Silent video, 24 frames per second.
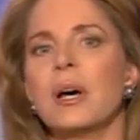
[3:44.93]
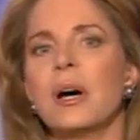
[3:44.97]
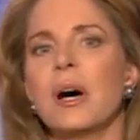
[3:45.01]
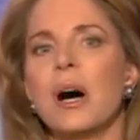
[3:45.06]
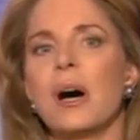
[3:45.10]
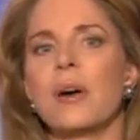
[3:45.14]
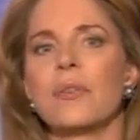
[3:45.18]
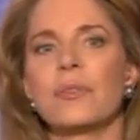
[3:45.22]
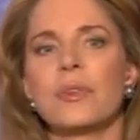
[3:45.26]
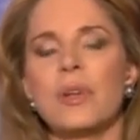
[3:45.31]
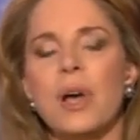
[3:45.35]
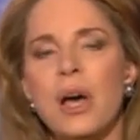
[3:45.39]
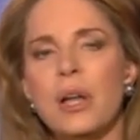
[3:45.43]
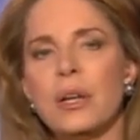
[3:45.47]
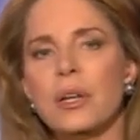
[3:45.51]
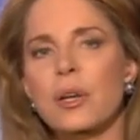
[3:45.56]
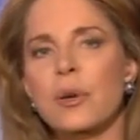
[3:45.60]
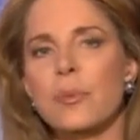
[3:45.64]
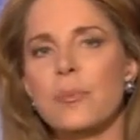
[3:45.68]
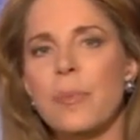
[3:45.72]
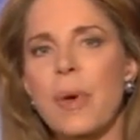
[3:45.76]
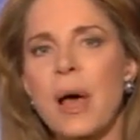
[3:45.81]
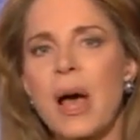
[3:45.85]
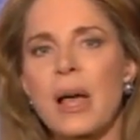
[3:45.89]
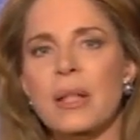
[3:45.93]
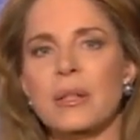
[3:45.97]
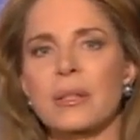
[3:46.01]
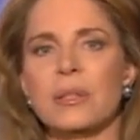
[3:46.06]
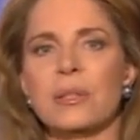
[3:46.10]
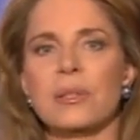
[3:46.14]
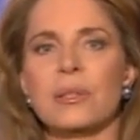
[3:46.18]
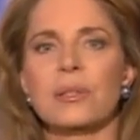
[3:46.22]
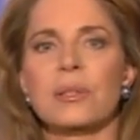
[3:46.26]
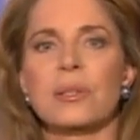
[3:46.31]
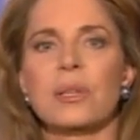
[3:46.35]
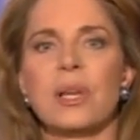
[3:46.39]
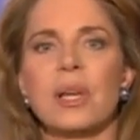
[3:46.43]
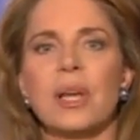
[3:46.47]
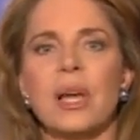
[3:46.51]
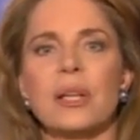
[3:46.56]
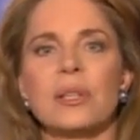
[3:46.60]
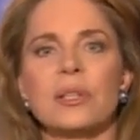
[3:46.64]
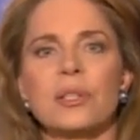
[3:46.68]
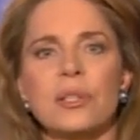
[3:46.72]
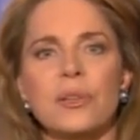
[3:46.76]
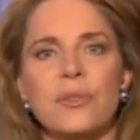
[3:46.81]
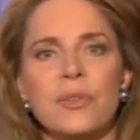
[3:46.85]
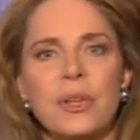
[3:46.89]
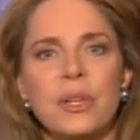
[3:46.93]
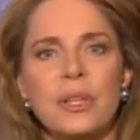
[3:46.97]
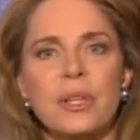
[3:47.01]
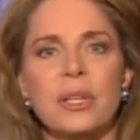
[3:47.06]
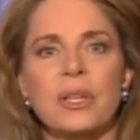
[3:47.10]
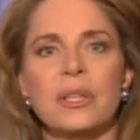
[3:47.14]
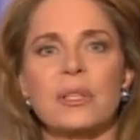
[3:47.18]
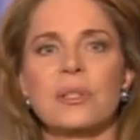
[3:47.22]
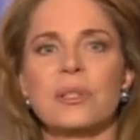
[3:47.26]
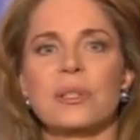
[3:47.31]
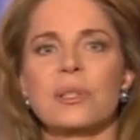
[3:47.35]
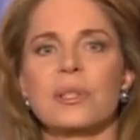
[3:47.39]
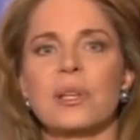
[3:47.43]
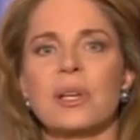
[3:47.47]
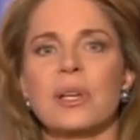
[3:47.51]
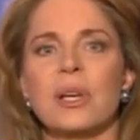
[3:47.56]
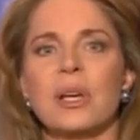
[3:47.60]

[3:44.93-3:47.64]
of non-combatants and civilians,